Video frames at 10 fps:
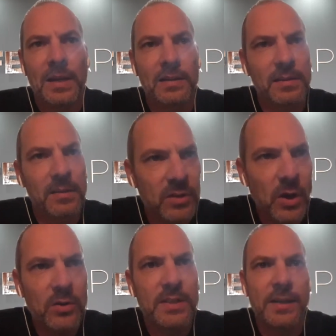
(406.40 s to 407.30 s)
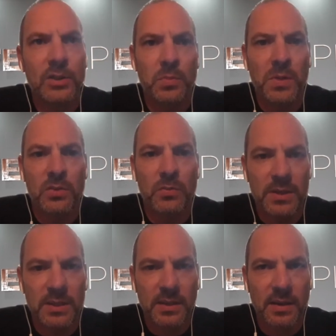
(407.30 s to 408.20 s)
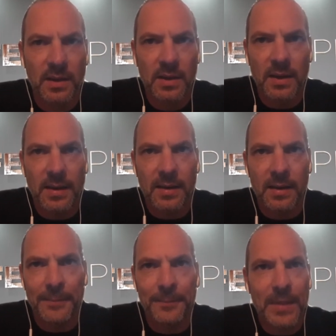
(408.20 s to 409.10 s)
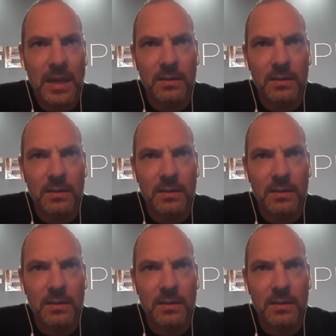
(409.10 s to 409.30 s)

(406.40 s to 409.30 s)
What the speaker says: don't take too much risk. And